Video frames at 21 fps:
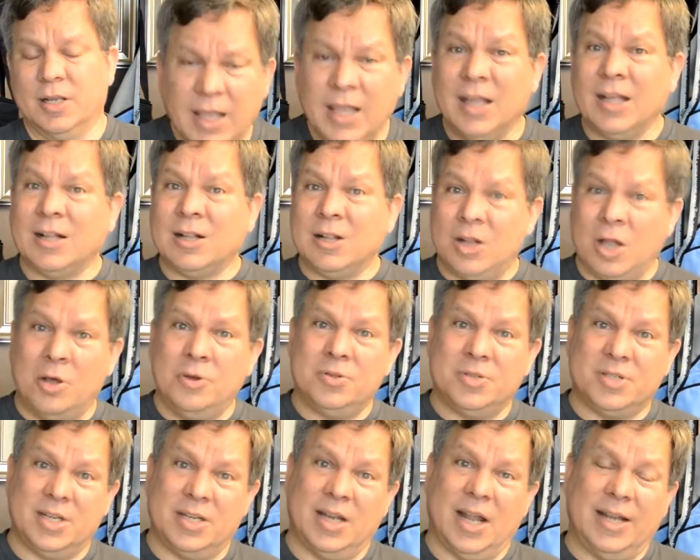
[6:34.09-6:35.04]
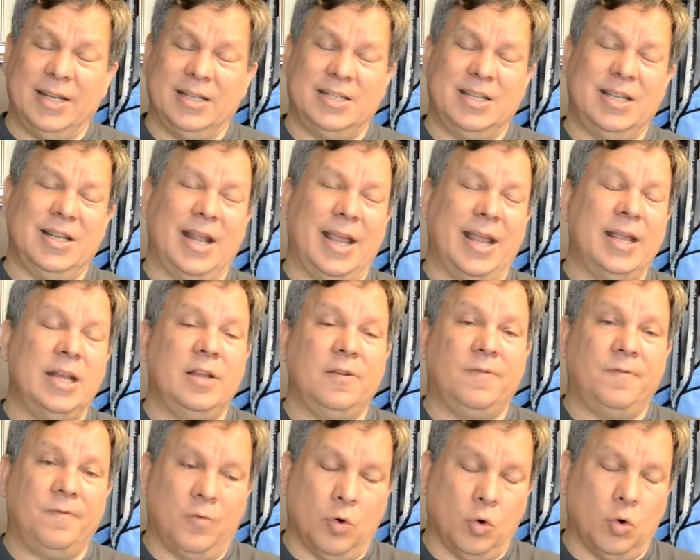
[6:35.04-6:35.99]
It closed in
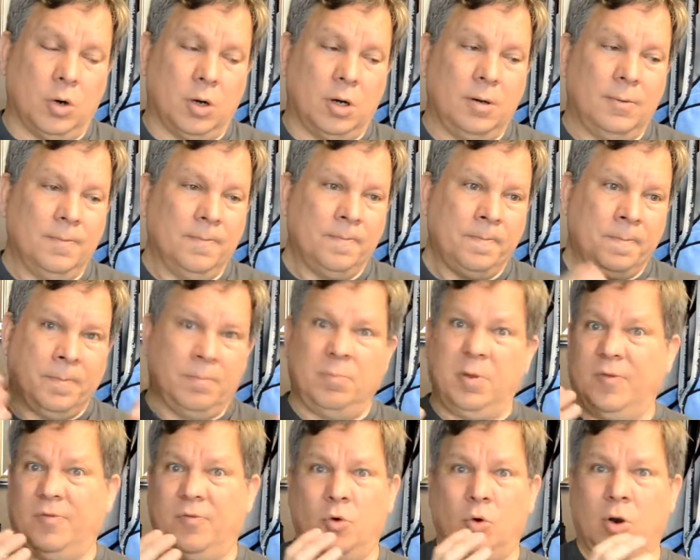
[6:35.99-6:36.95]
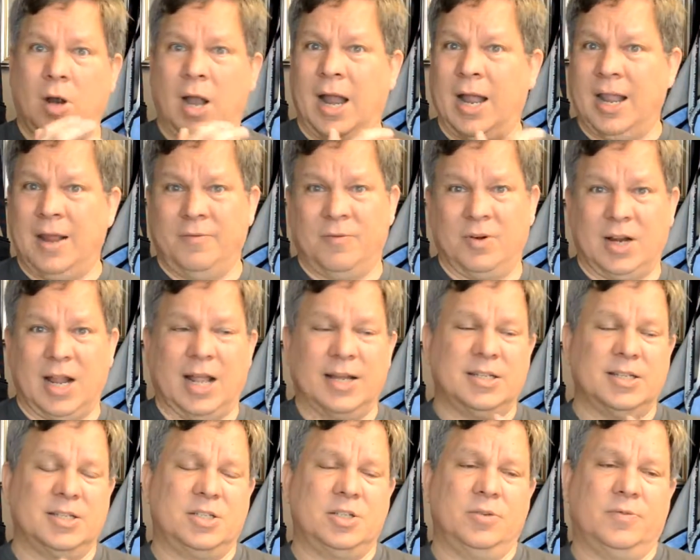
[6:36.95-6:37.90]
1984 before I ever got
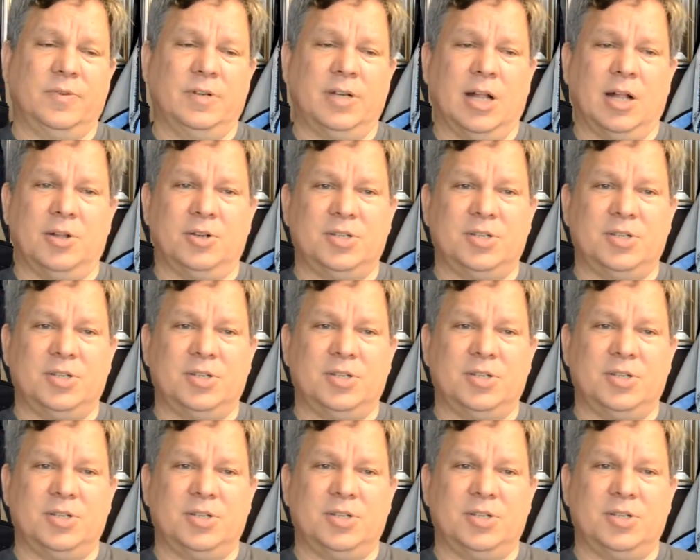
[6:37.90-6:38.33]
to Silver Dollar